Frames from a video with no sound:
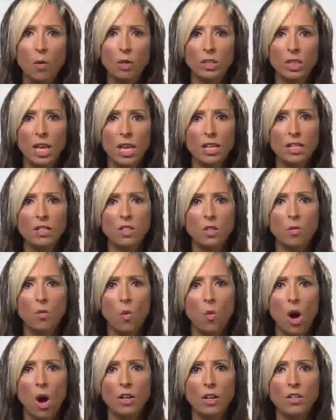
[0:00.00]
our lands
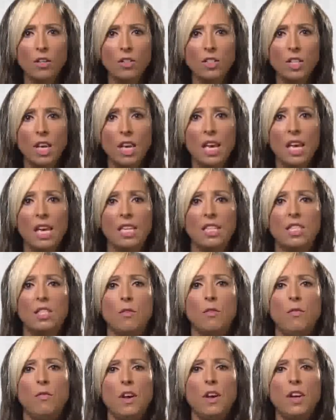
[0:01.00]
and waters is
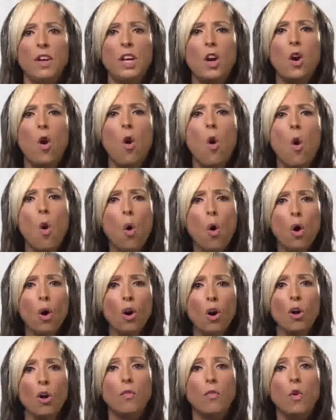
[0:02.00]
the very
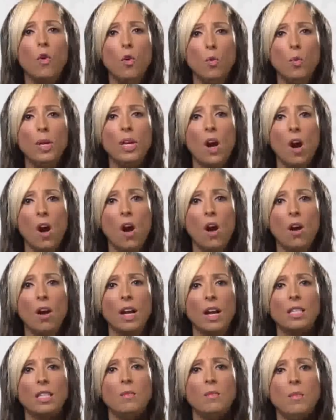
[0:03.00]
core of who we
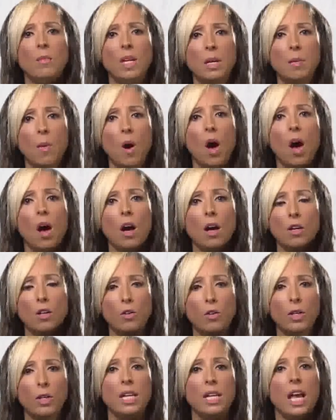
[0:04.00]
are as Mi'kmaq,
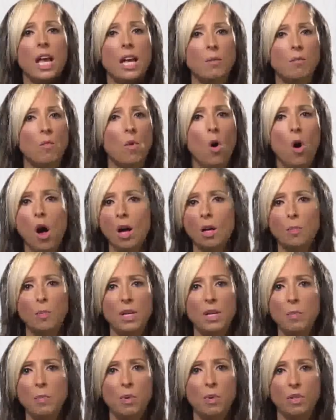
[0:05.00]
Cree, and Mohawk
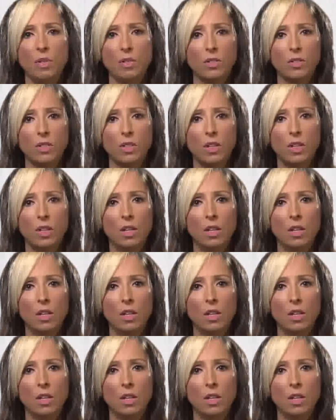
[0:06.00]
peoples.